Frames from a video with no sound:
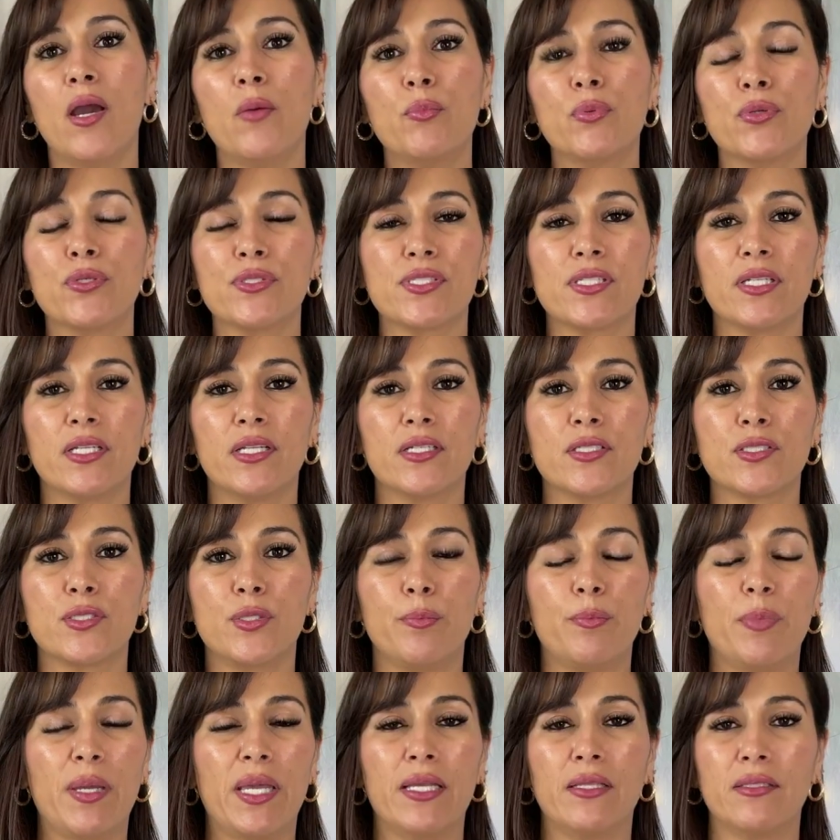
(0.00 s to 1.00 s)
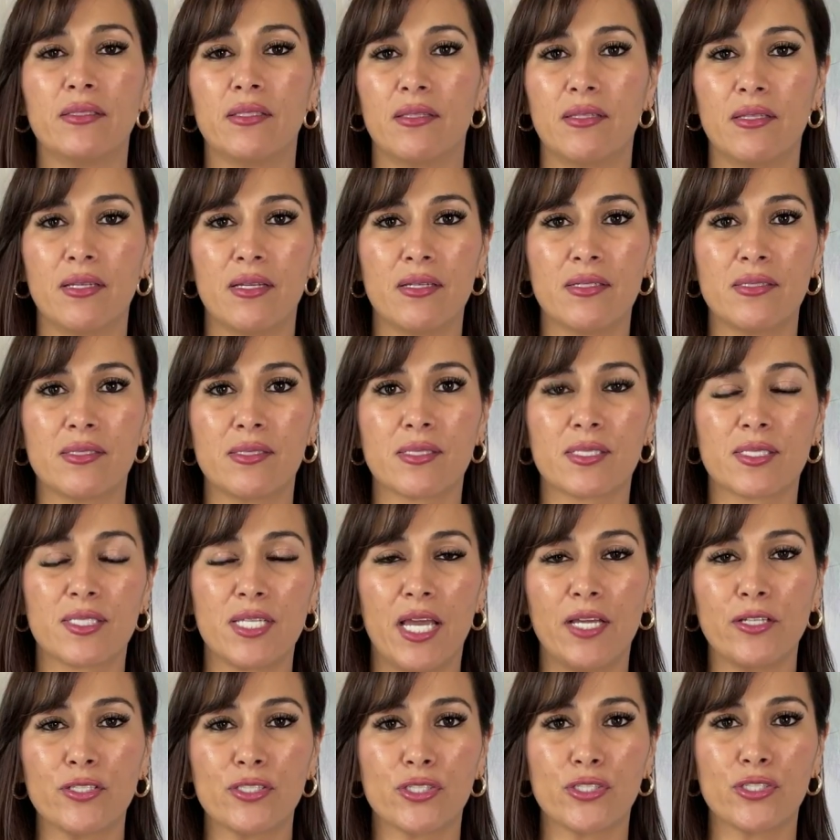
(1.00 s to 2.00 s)
proceeded to paint this
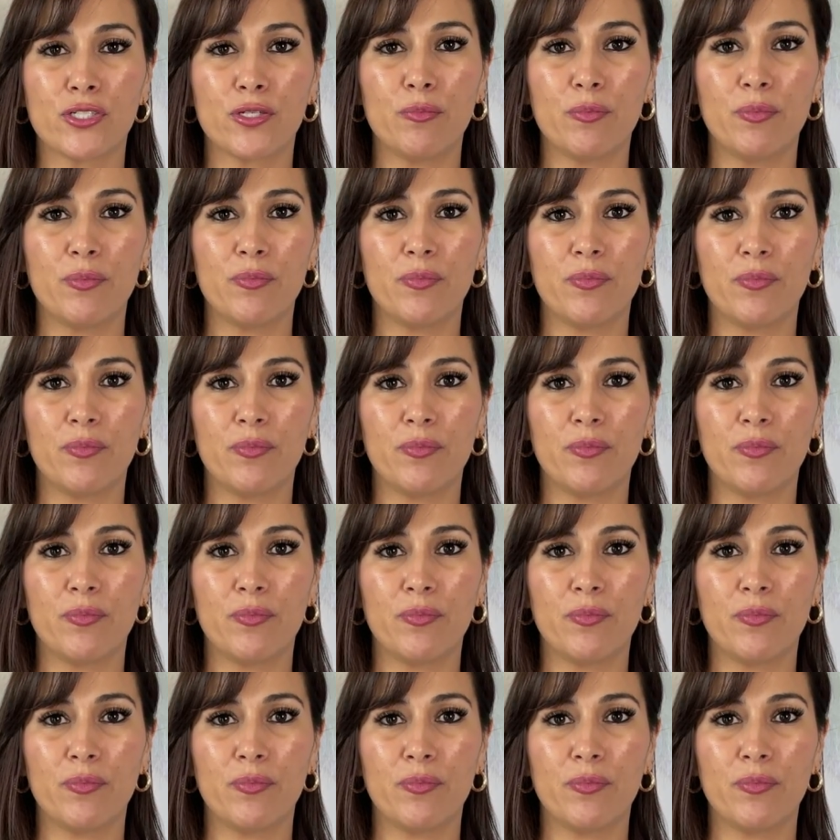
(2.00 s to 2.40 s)
texture